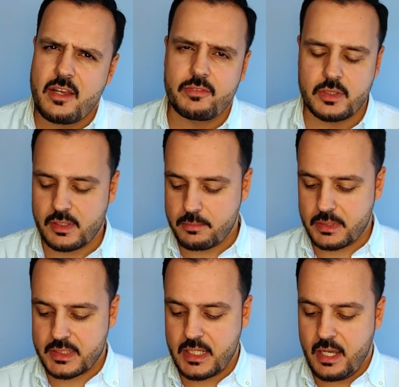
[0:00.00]
definitely,
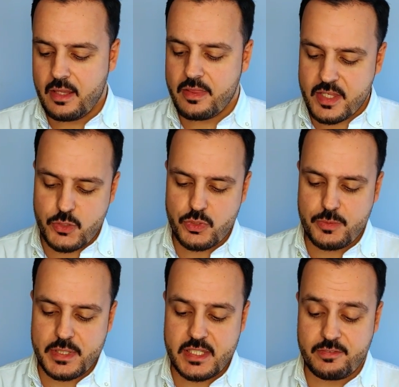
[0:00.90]
but this one
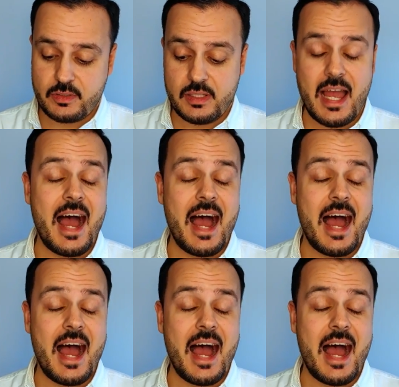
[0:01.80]
specifically,